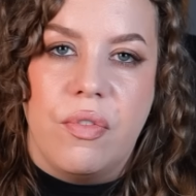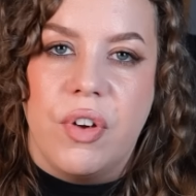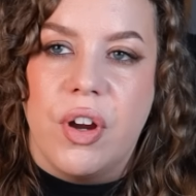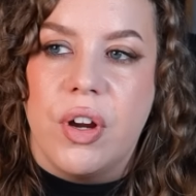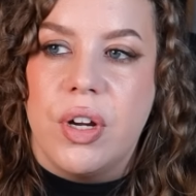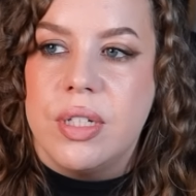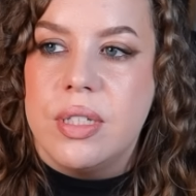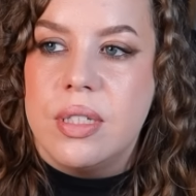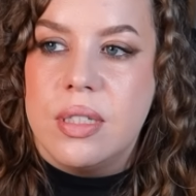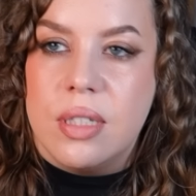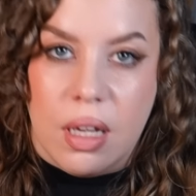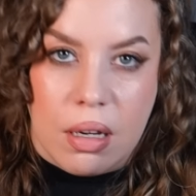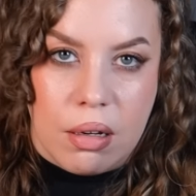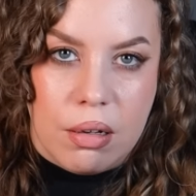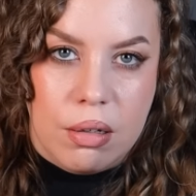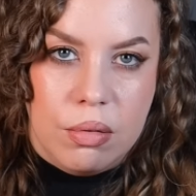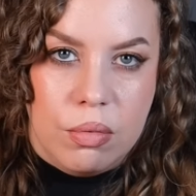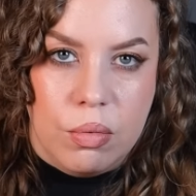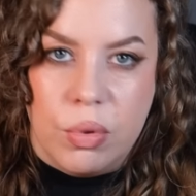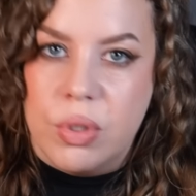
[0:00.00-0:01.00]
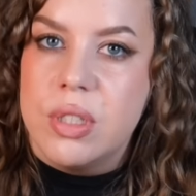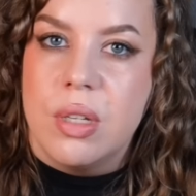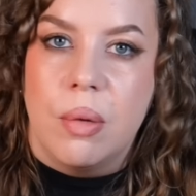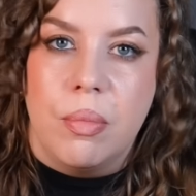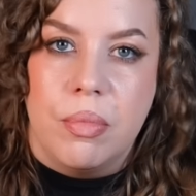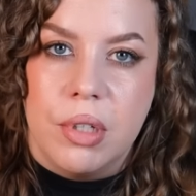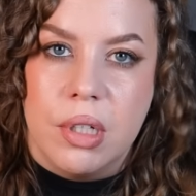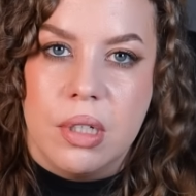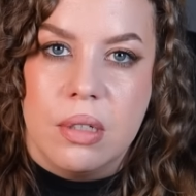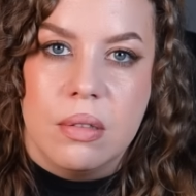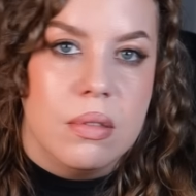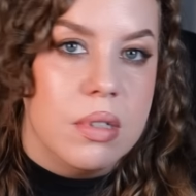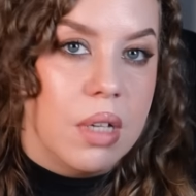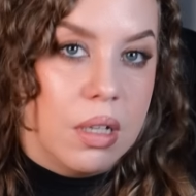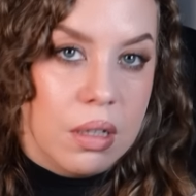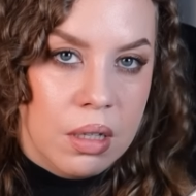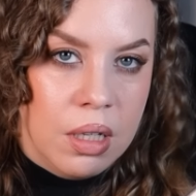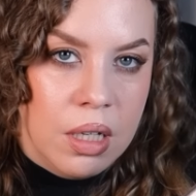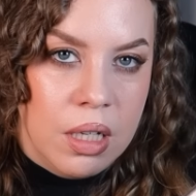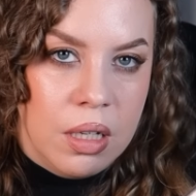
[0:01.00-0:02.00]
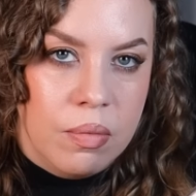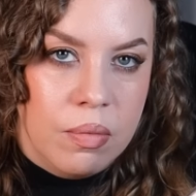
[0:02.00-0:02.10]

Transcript: very sick with something suddenly.